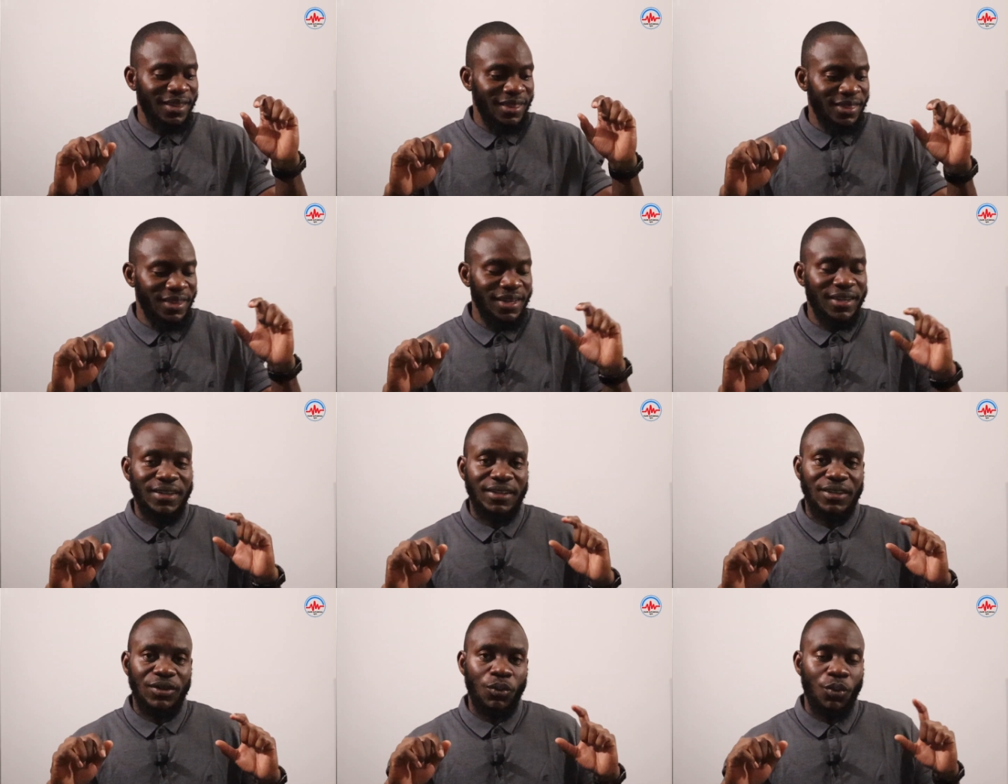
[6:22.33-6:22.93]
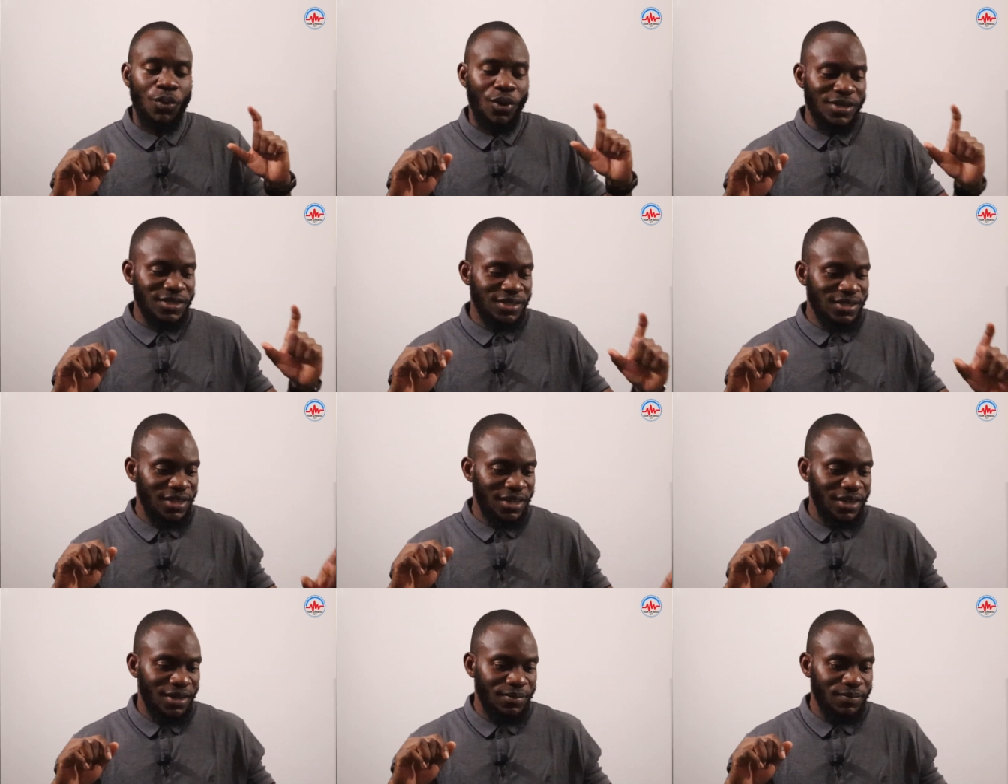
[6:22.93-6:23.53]
Then, once
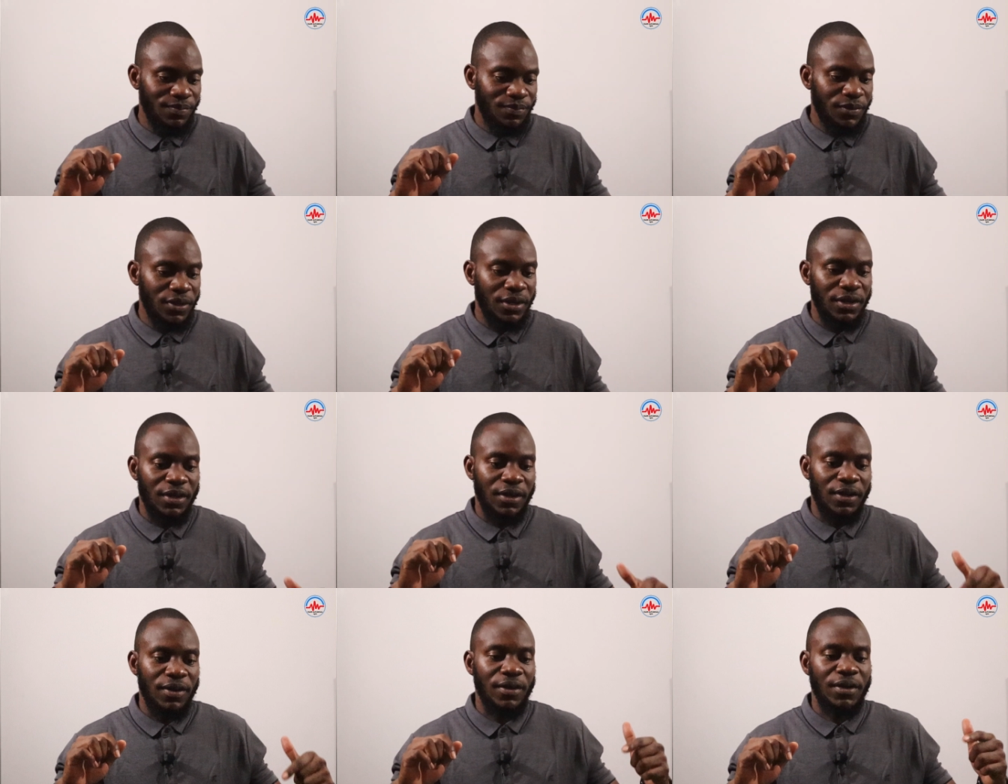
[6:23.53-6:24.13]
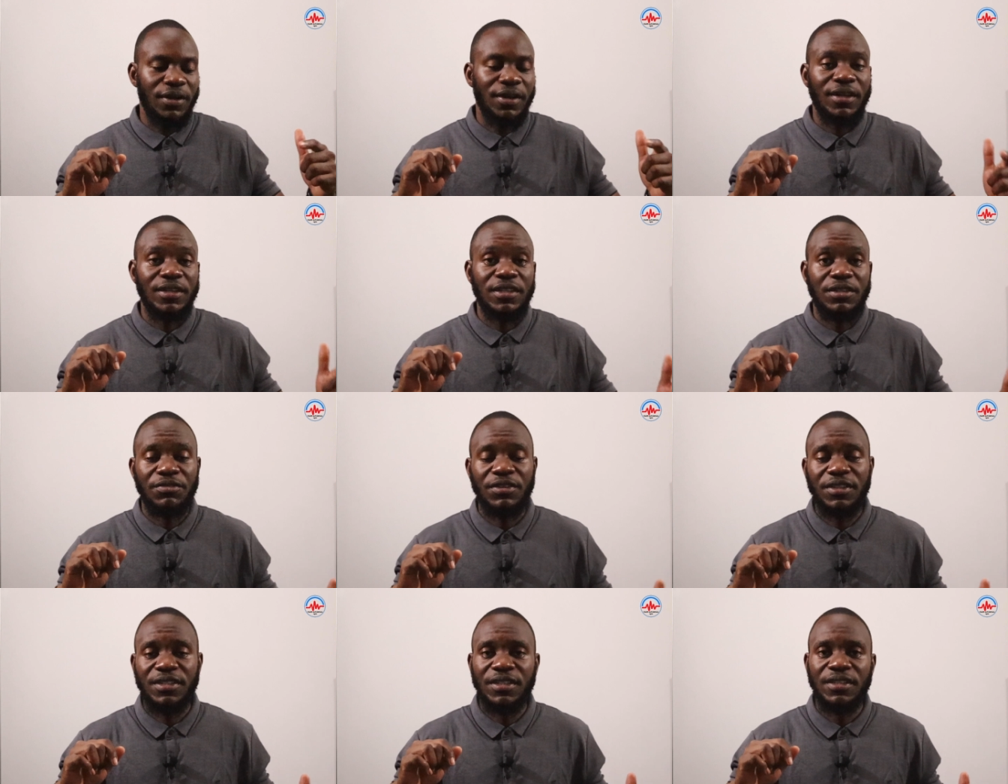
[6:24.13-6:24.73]
they are uh,
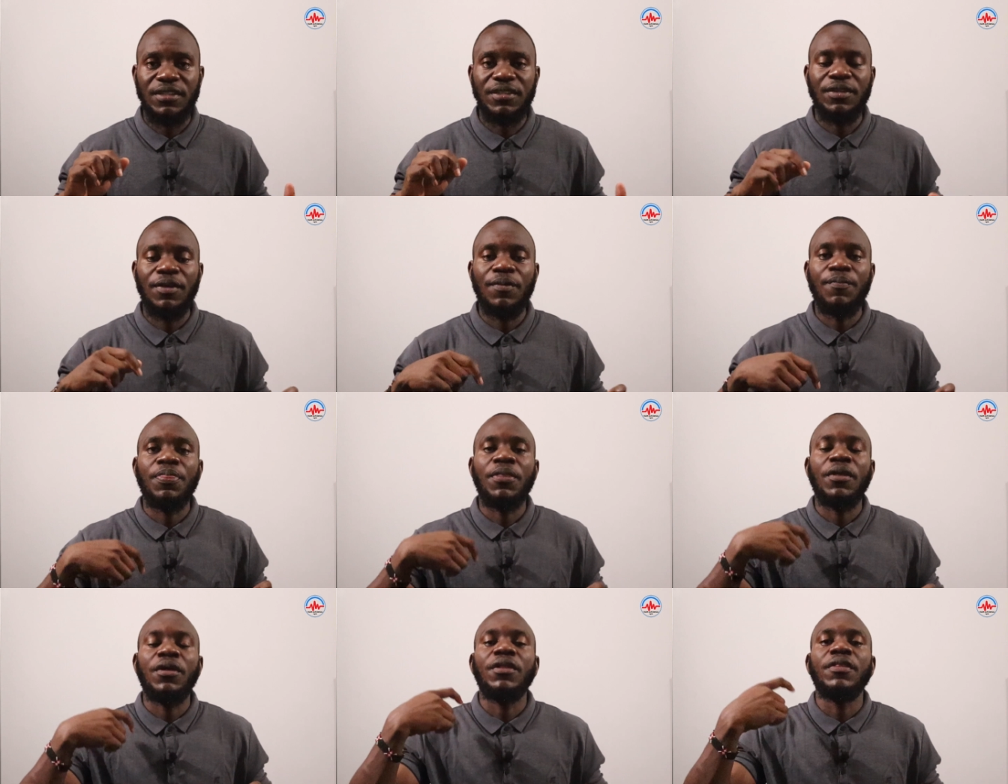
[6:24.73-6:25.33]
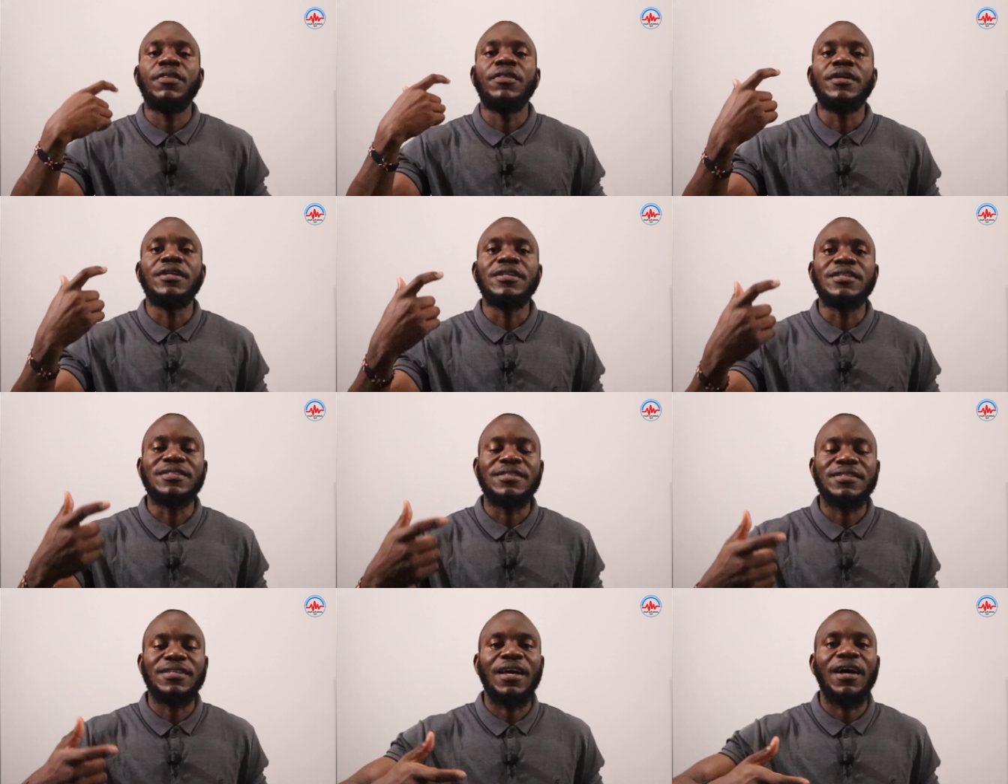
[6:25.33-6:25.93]
cultivated, there
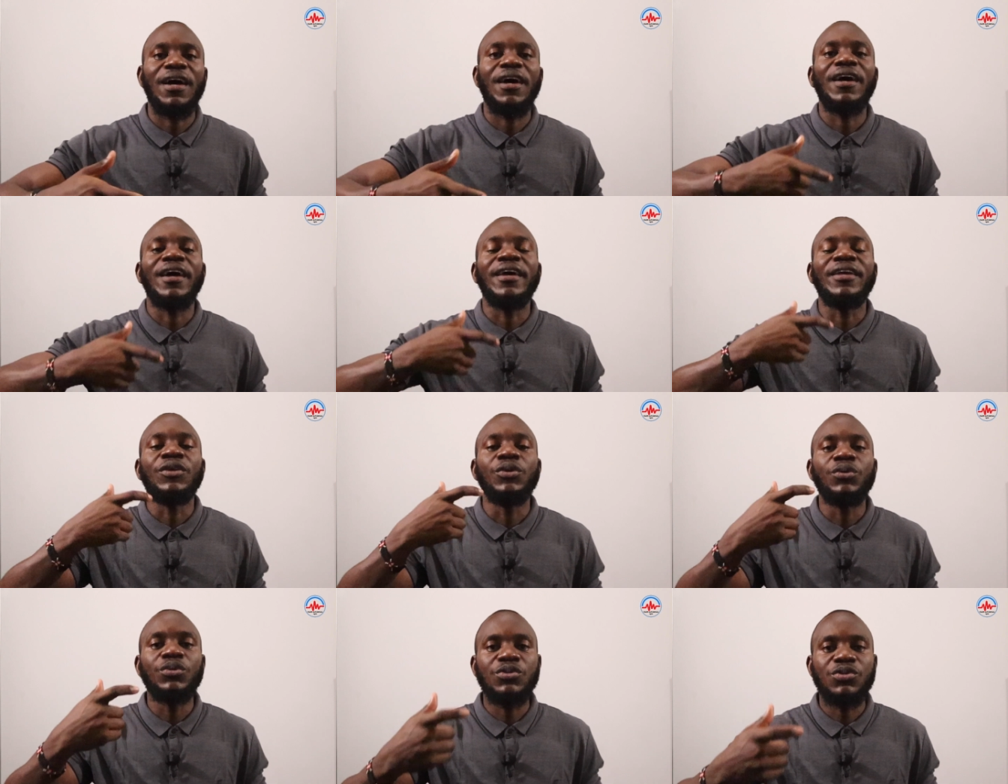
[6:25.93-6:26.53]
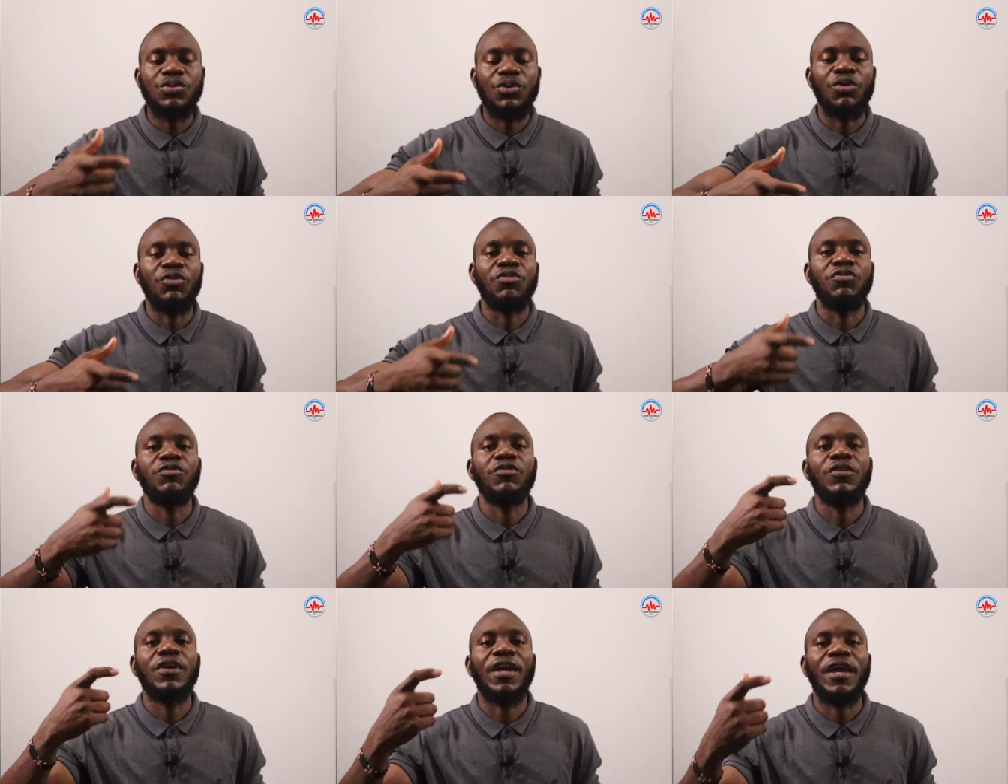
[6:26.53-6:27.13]
is a use
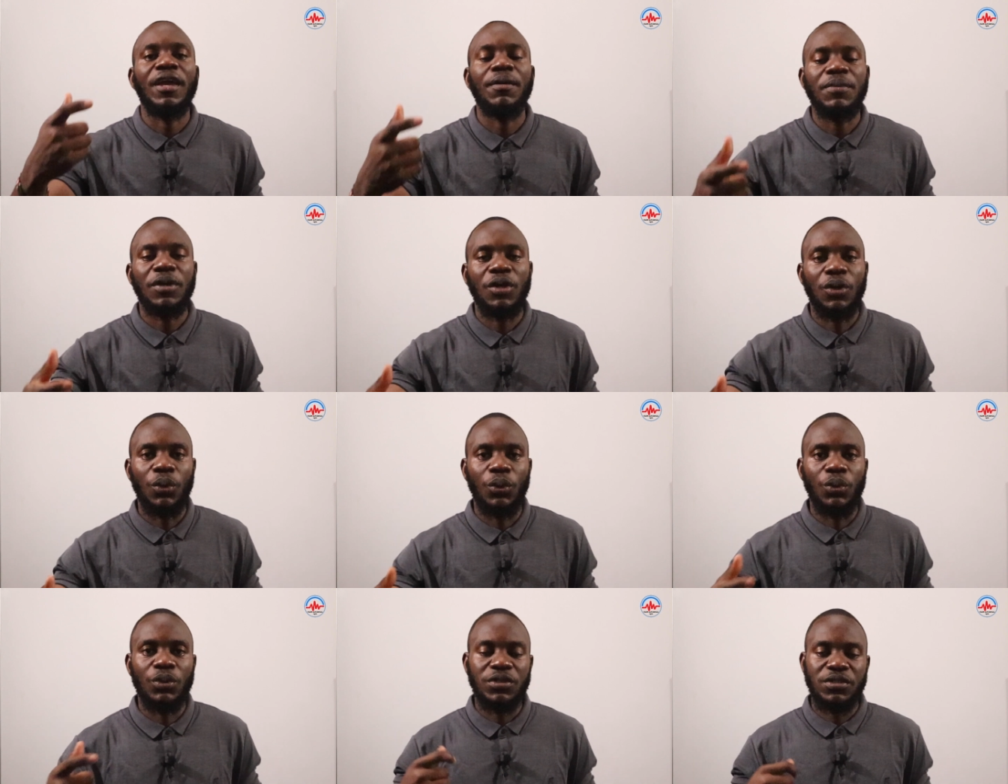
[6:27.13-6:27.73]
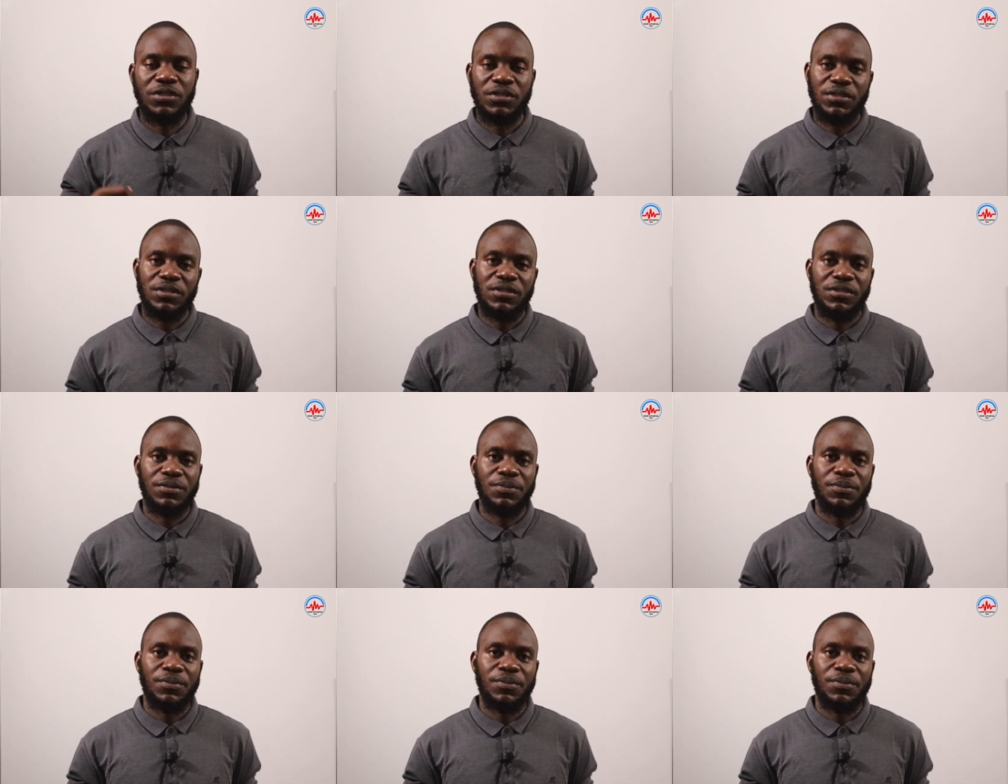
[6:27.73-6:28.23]
of chemicals